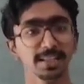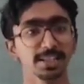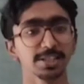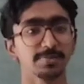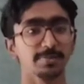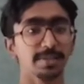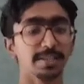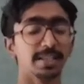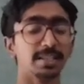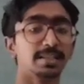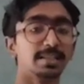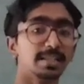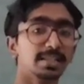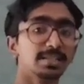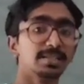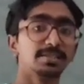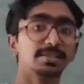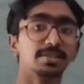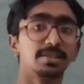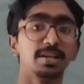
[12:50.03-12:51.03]
this way,
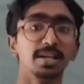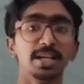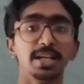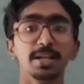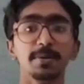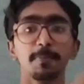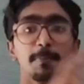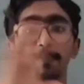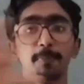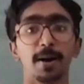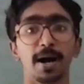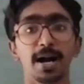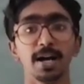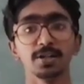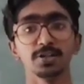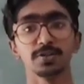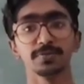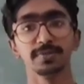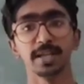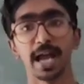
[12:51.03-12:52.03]
these three
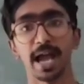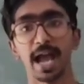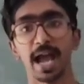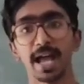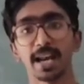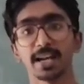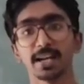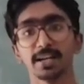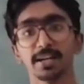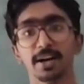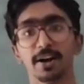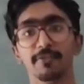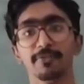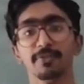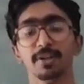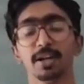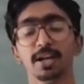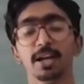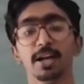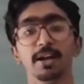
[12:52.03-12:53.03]
parts of the
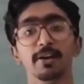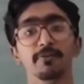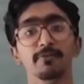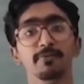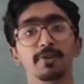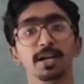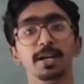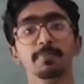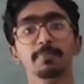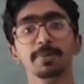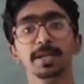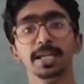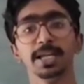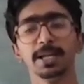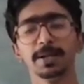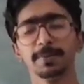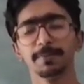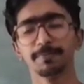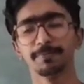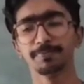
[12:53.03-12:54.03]
aircraft will
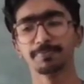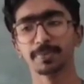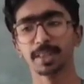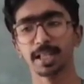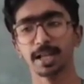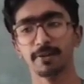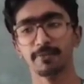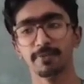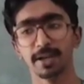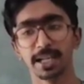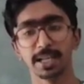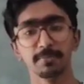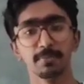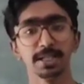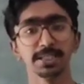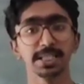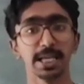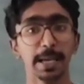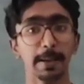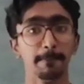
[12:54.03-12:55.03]
be very
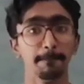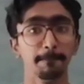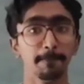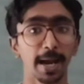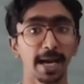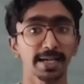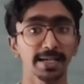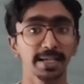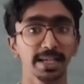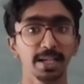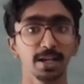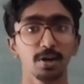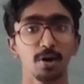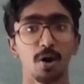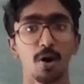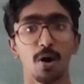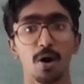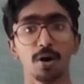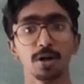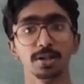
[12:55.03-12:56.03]
much
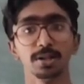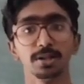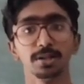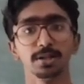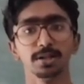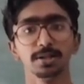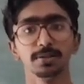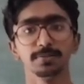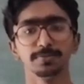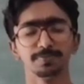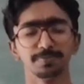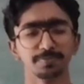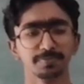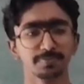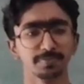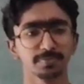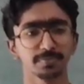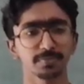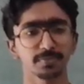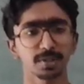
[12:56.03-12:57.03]
impacting on
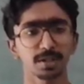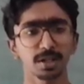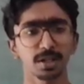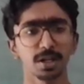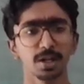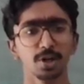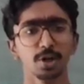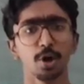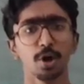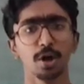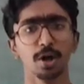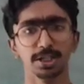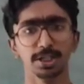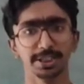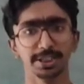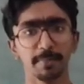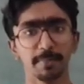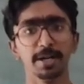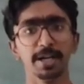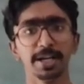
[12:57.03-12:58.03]
the
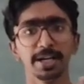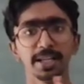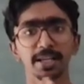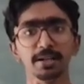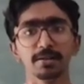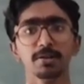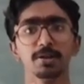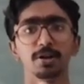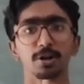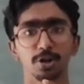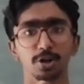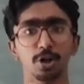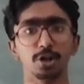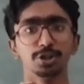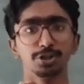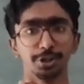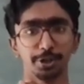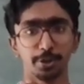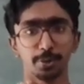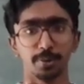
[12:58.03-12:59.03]
stability
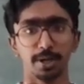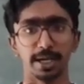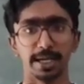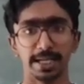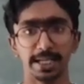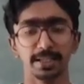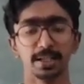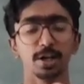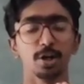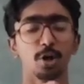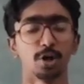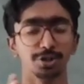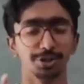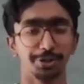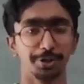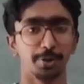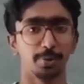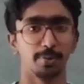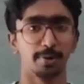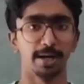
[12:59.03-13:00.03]
longitudinal in the
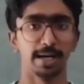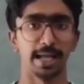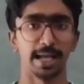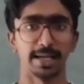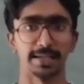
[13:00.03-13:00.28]
longitudinal